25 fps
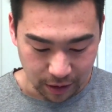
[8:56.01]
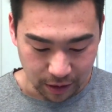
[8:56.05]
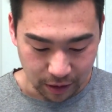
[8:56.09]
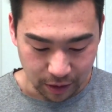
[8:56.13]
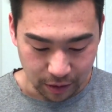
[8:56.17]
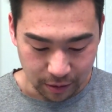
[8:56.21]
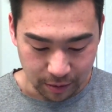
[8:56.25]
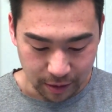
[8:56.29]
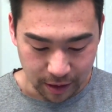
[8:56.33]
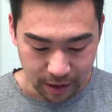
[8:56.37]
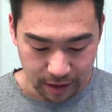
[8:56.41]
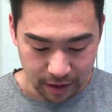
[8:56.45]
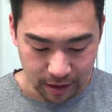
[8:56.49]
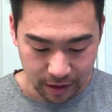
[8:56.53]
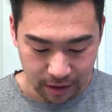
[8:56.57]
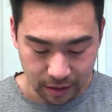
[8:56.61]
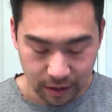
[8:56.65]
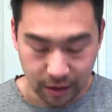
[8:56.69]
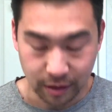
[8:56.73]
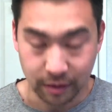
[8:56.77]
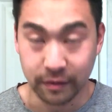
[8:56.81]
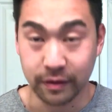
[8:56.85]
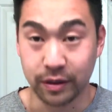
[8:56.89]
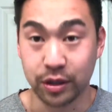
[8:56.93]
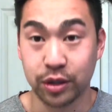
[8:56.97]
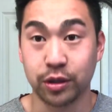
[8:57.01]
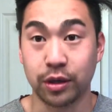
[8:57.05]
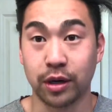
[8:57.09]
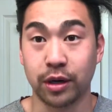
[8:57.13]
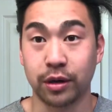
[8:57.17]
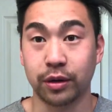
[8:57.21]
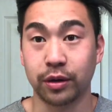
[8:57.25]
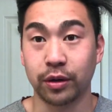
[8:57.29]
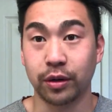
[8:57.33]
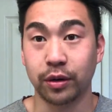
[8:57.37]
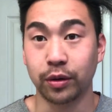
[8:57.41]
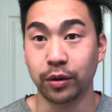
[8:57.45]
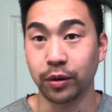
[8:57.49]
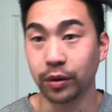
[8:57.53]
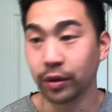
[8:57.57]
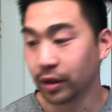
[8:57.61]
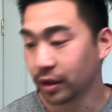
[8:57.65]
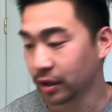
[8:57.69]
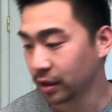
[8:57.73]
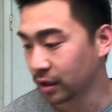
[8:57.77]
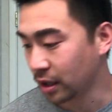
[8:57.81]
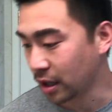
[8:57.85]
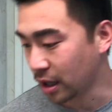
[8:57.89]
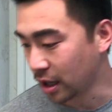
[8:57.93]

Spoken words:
a little bit of a stronger hold.